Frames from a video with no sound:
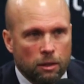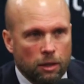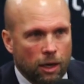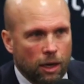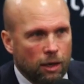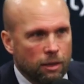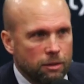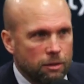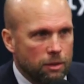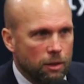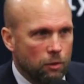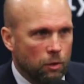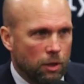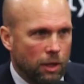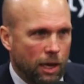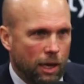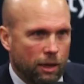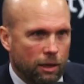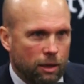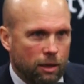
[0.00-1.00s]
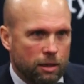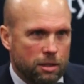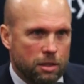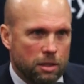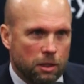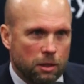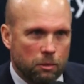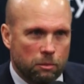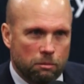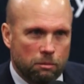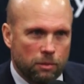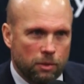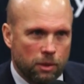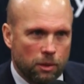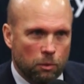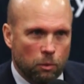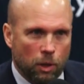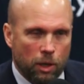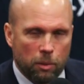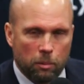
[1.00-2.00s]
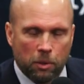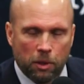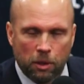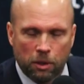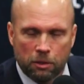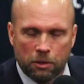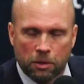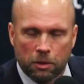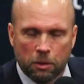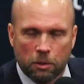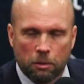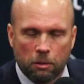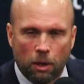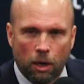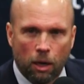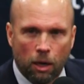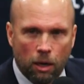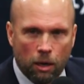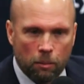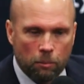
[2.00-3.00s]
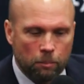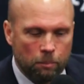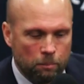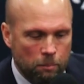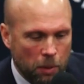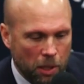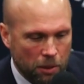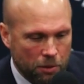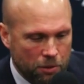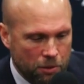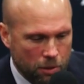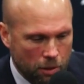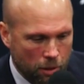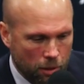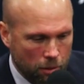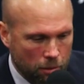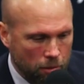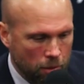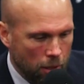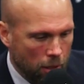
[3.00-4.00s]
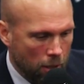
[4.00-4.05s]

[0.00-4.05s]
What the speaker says: Yeah, well, hang on is a good way to put it, too.